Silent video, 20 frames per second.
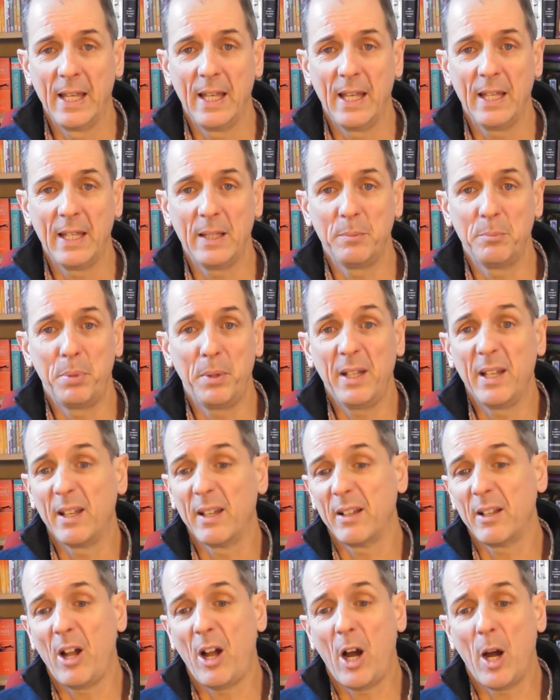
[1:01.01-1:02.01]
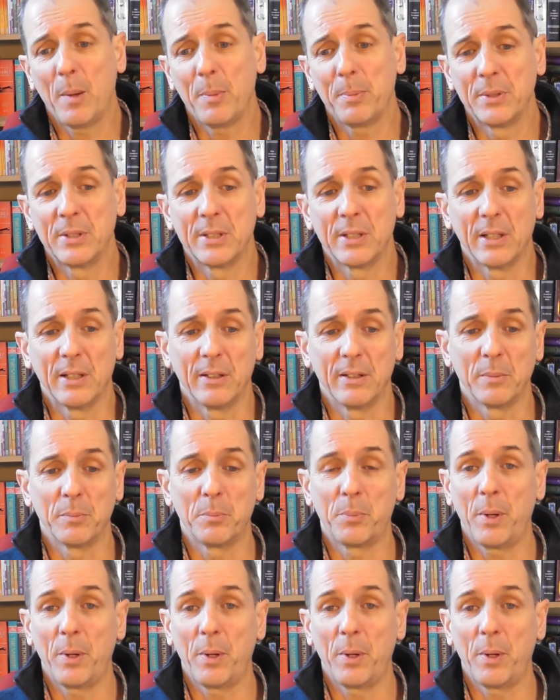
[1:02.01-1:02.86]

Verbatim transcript: He'd been a carpenter and